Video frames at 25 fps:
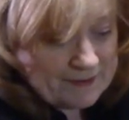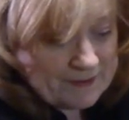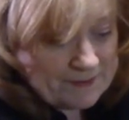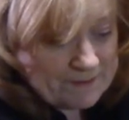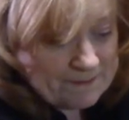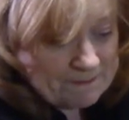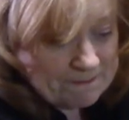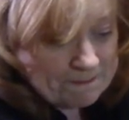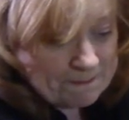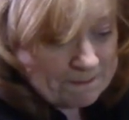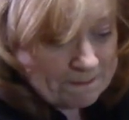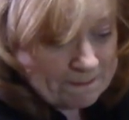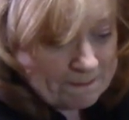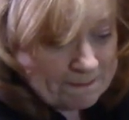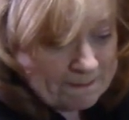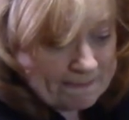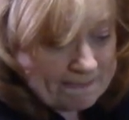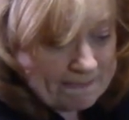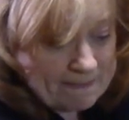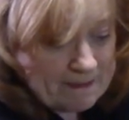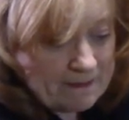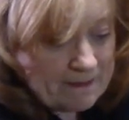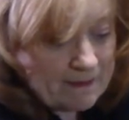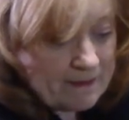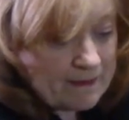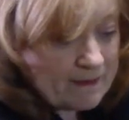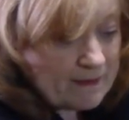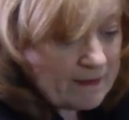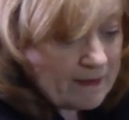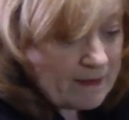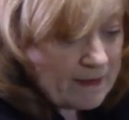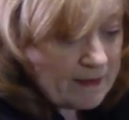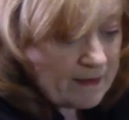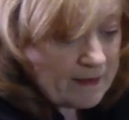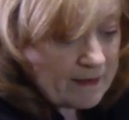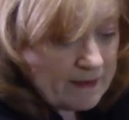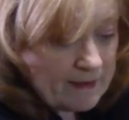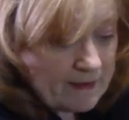
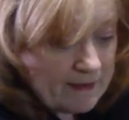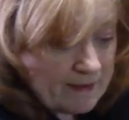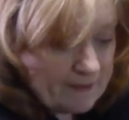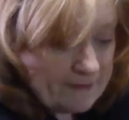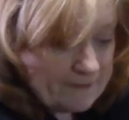(silence)